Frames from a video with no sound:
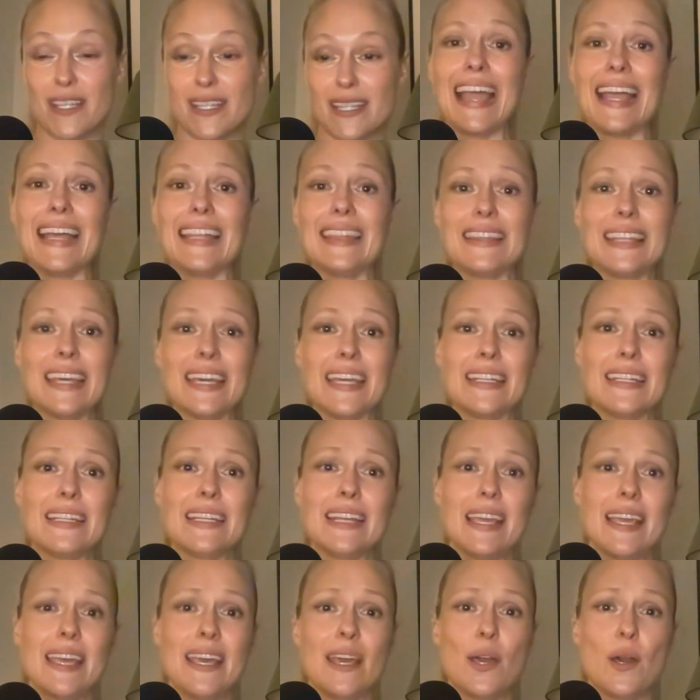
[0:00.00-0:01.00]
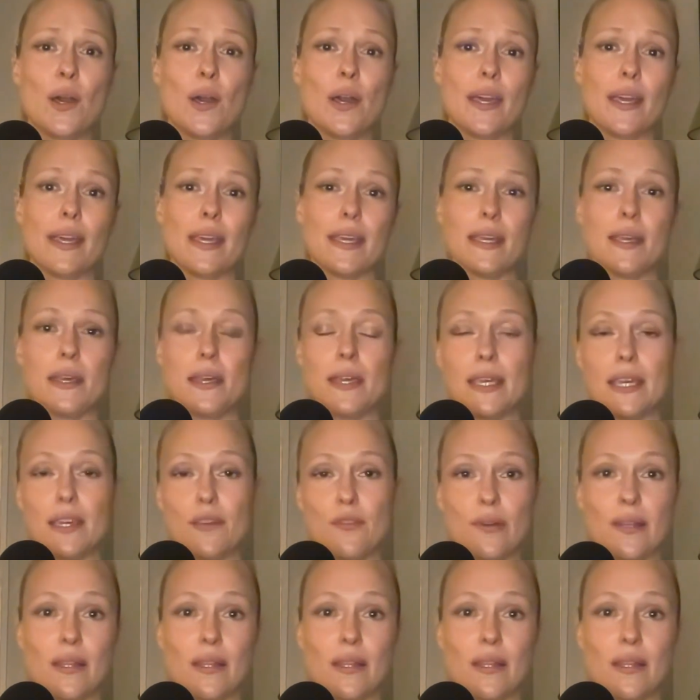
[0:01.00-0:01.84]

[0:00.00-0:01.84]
And then if we're